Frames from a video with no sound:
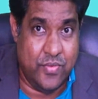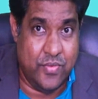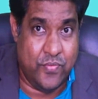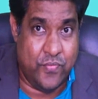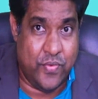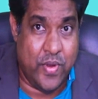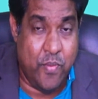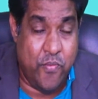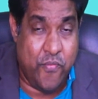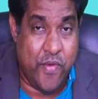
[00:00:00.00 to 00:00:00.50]

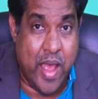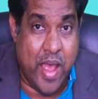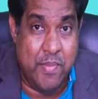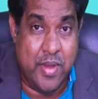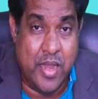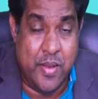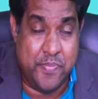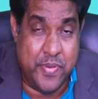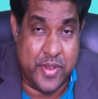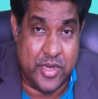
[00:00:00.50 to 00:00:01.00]
from
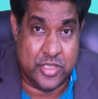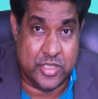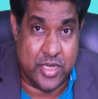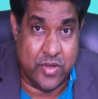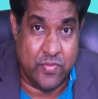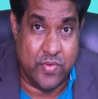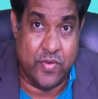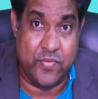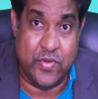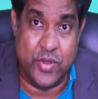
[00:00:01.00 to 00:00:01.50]
family
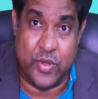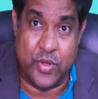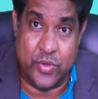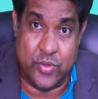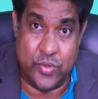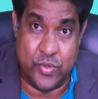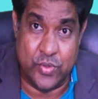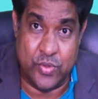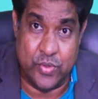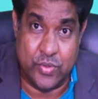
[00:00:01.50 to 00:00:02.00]
pension, what will you
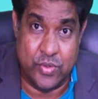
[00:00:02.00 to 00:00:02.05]
do?